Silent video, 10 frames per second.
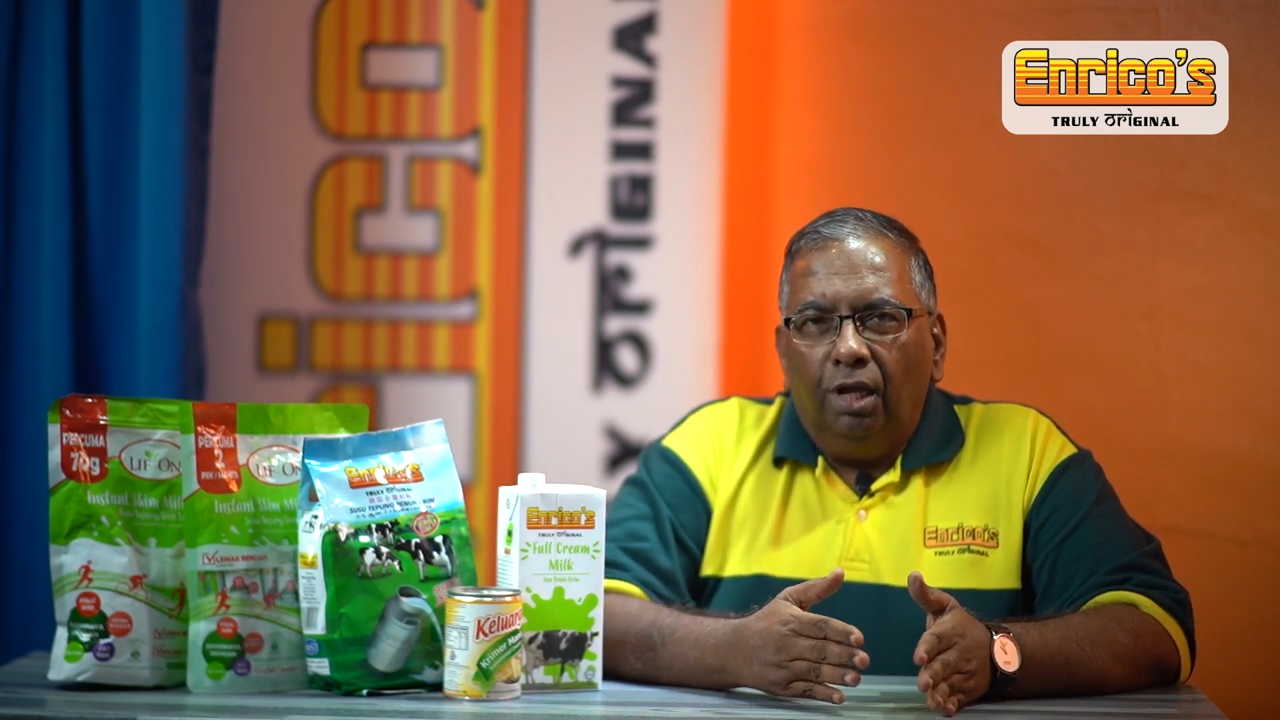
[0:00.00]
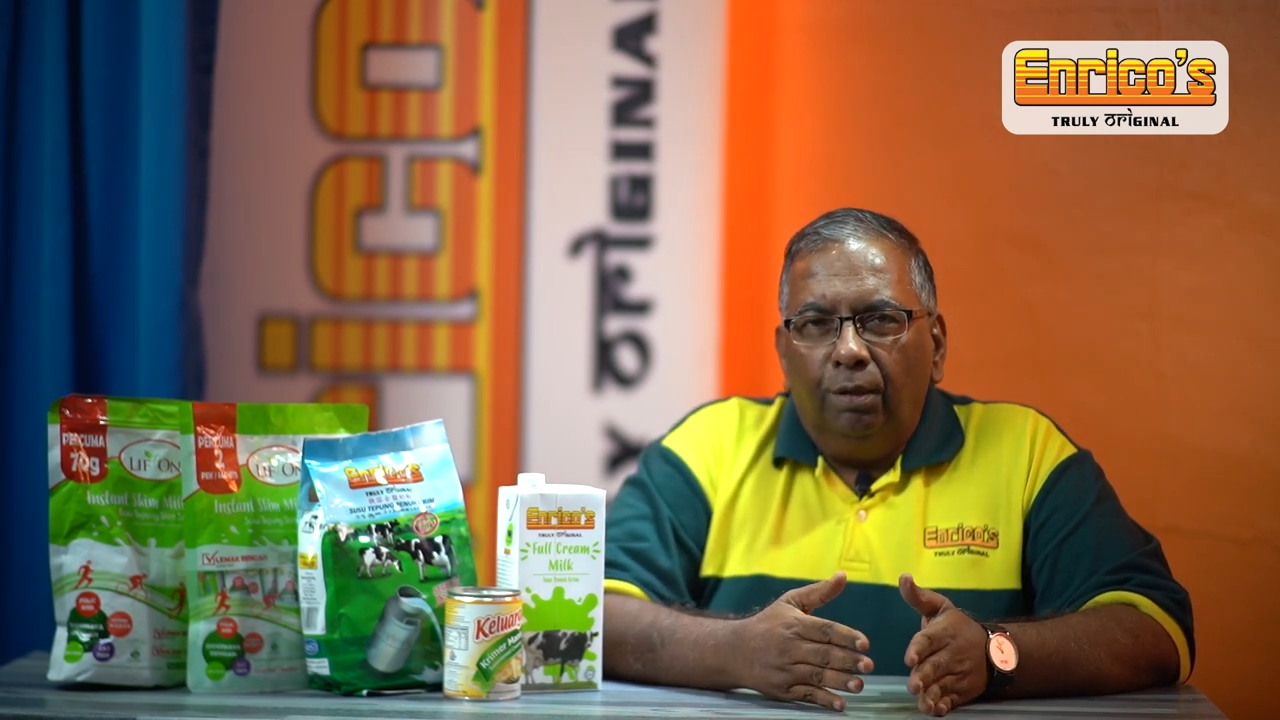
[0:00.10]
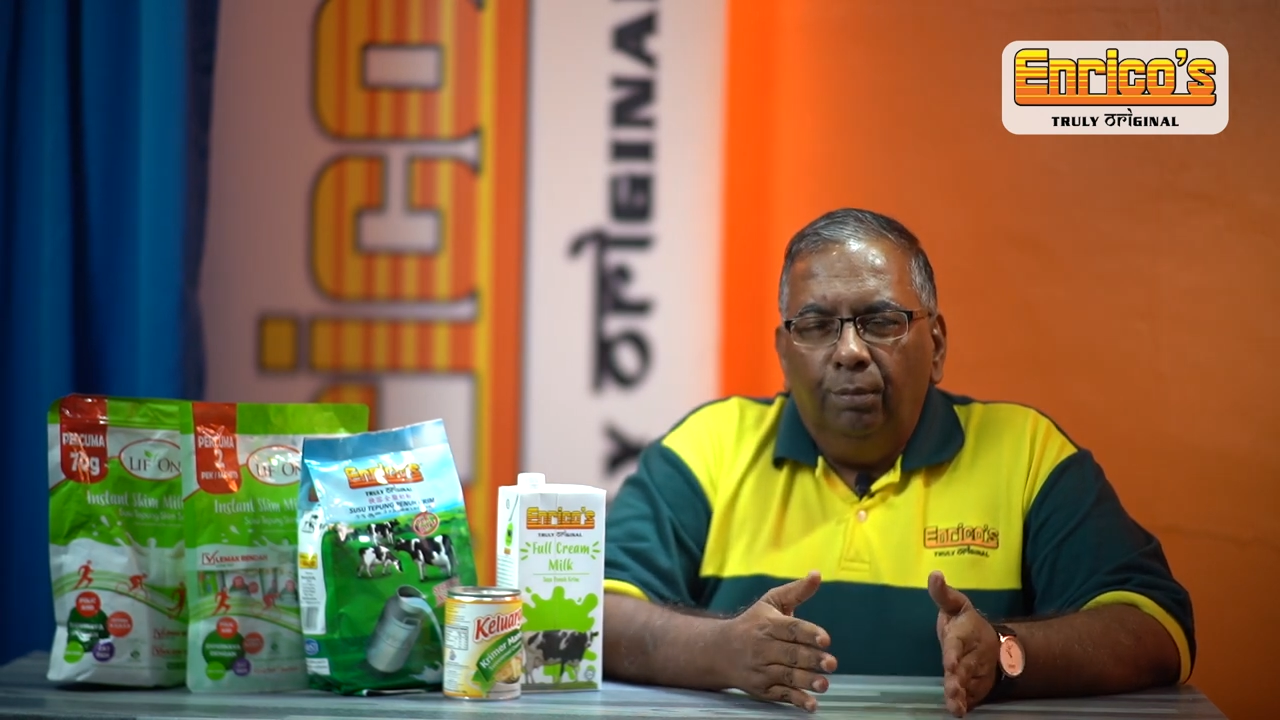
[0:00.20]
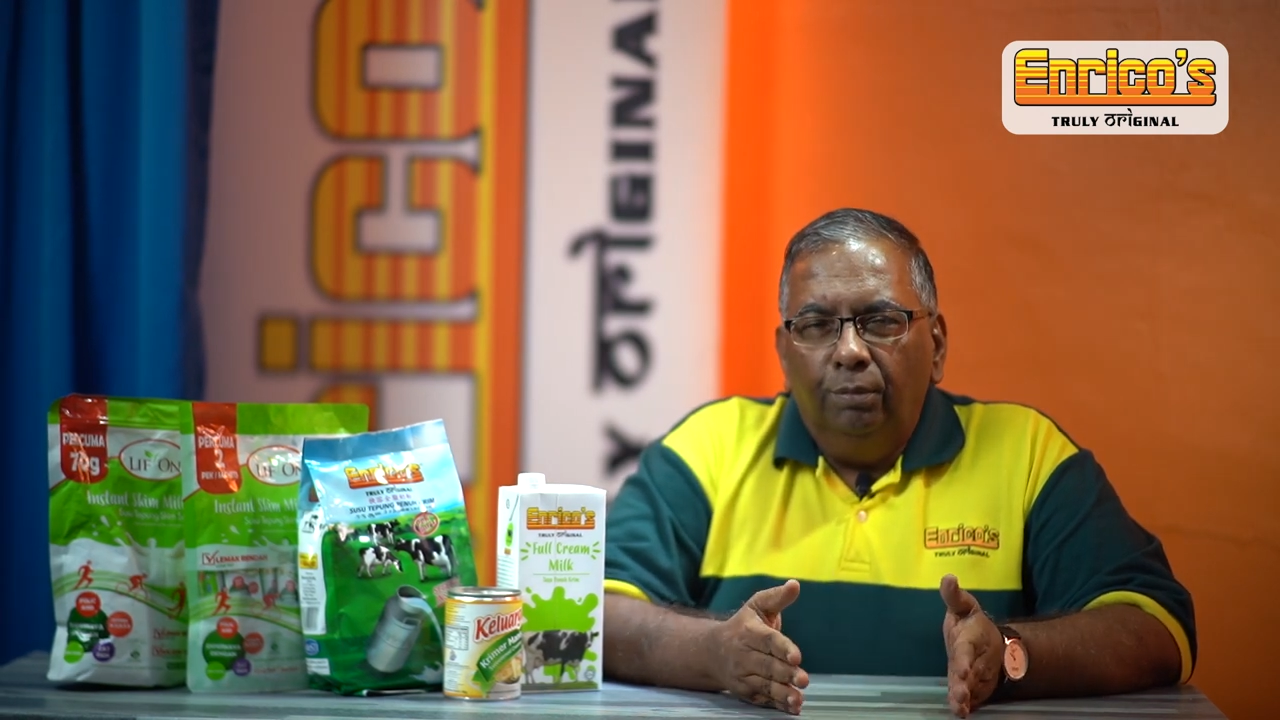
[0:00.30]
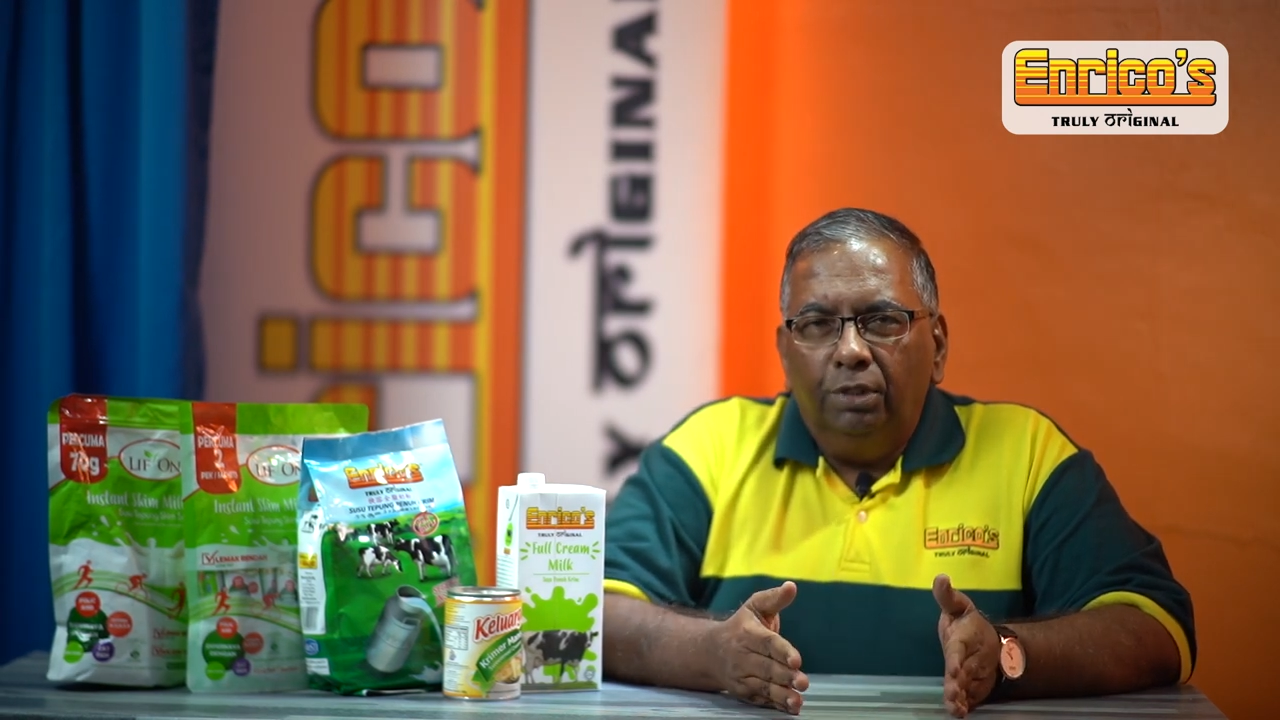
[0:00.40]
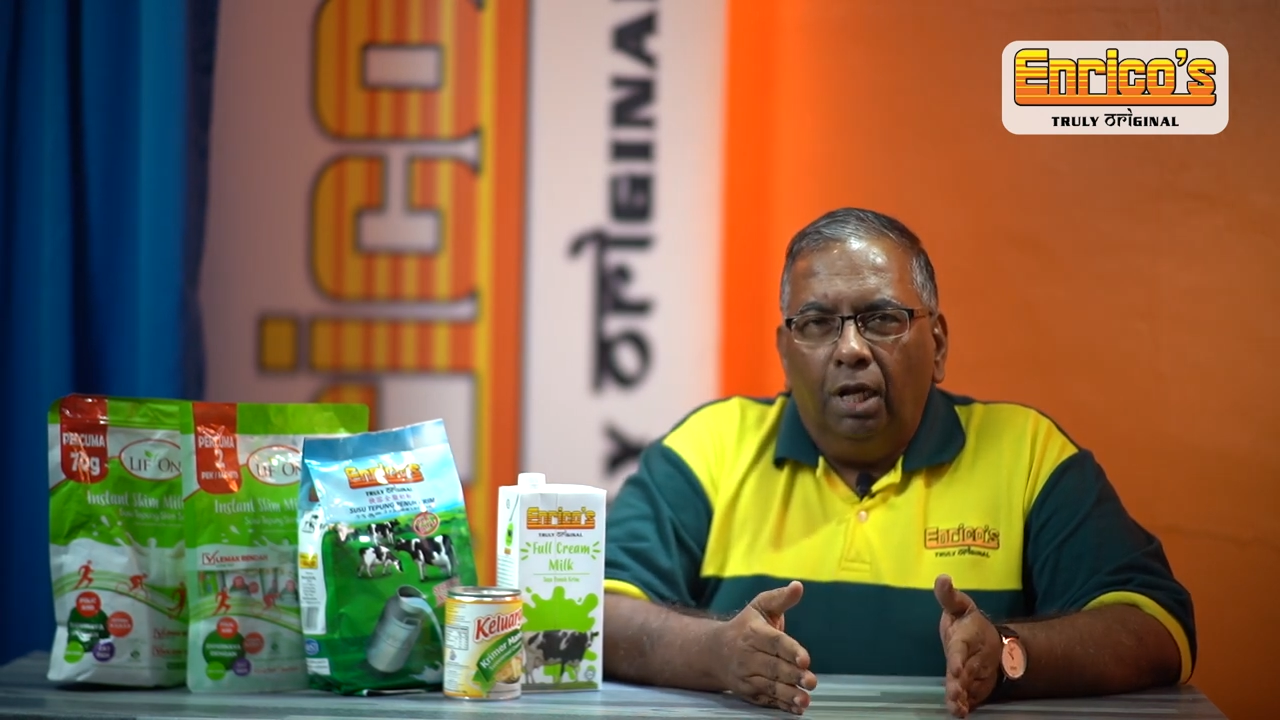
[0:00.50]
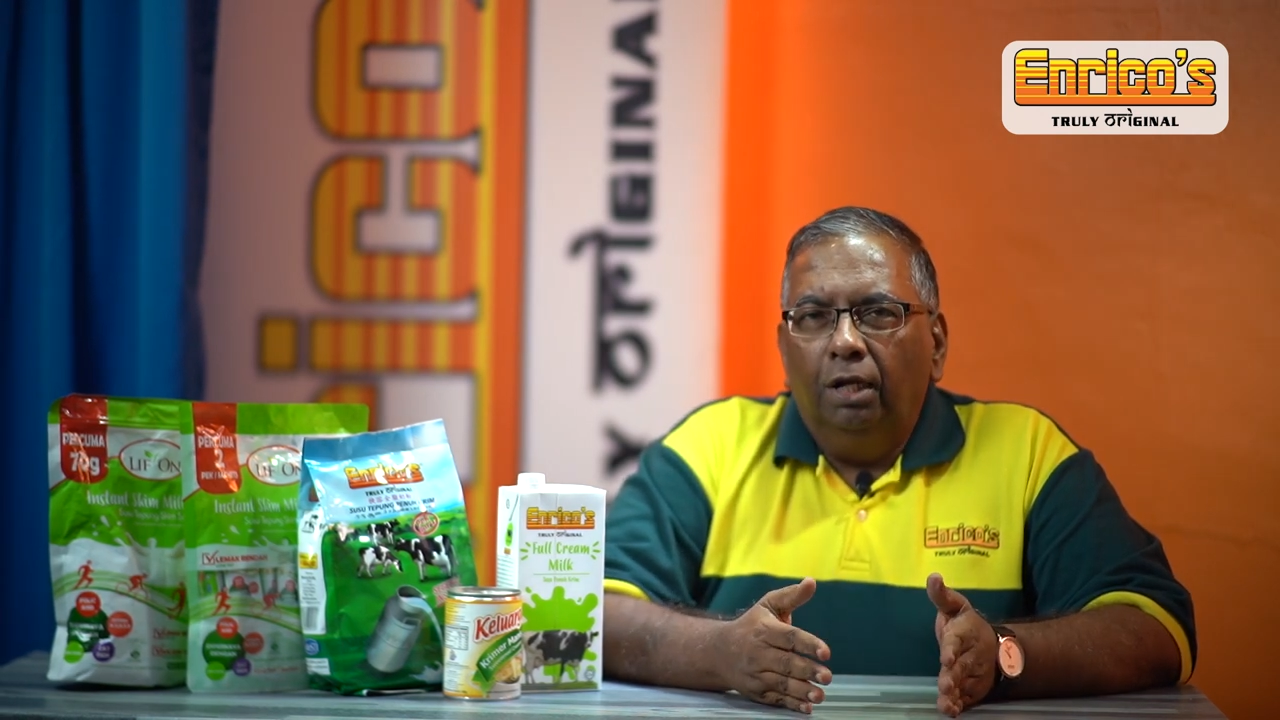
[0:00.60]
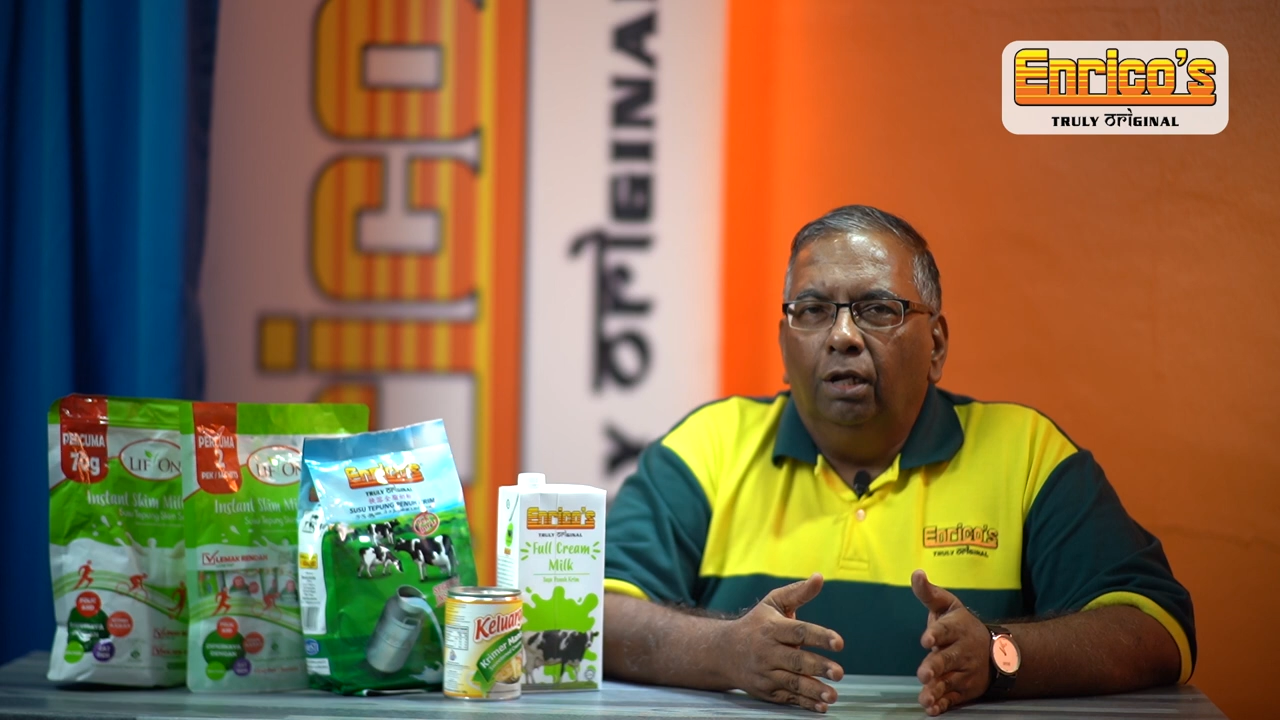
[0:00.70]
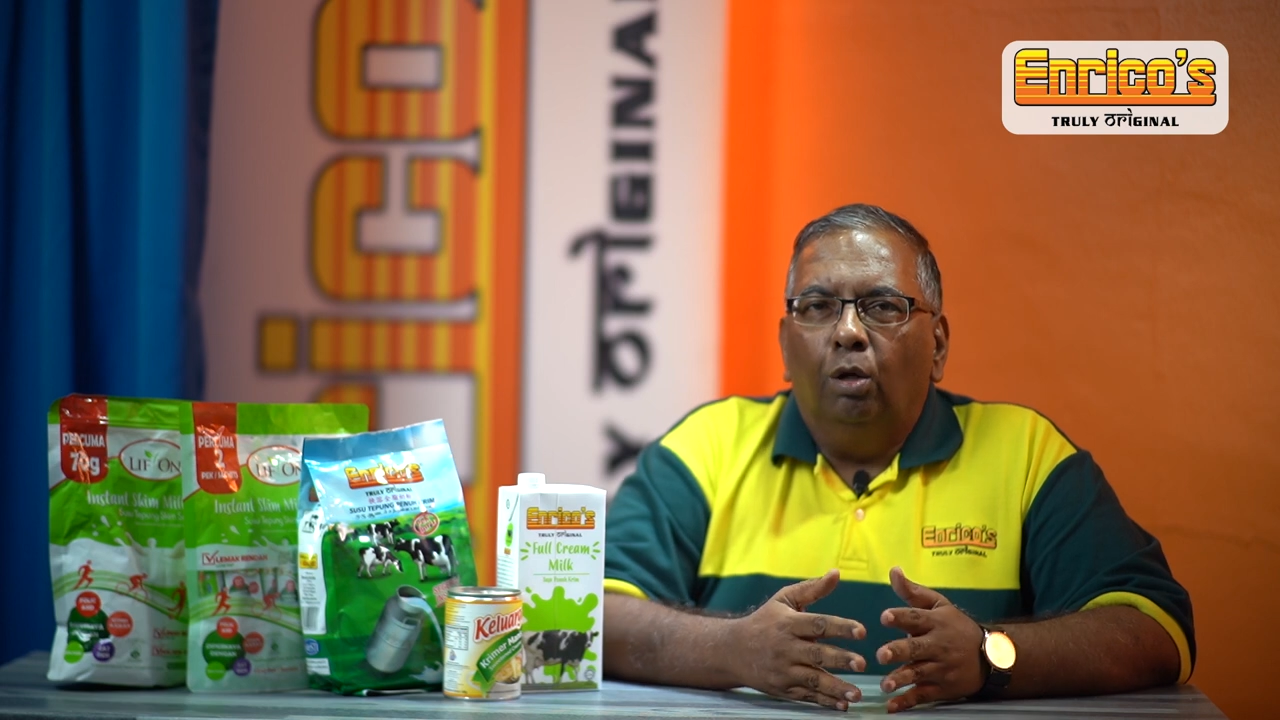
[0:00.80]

I've been selling